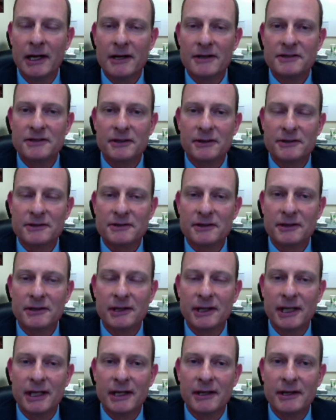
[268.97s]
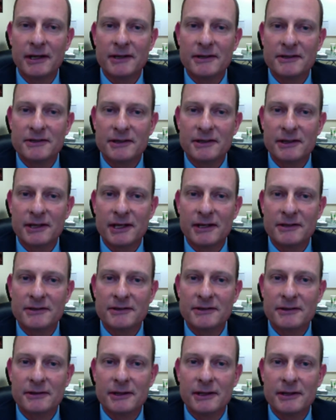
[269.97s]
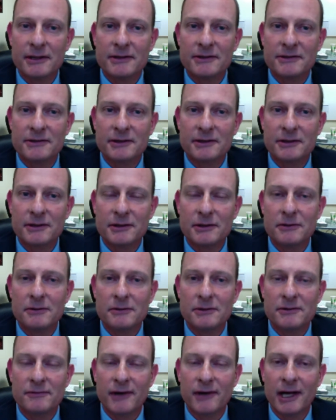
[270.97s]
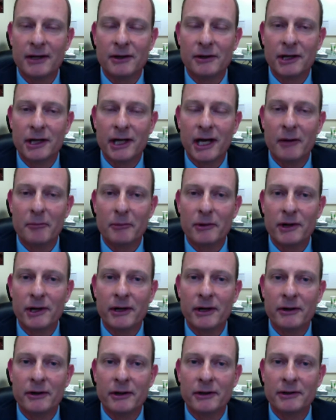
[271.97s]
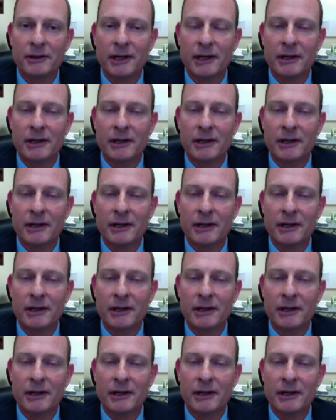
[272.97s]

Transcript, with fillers: So certainly there's, there's, there's a huge value gap there, and,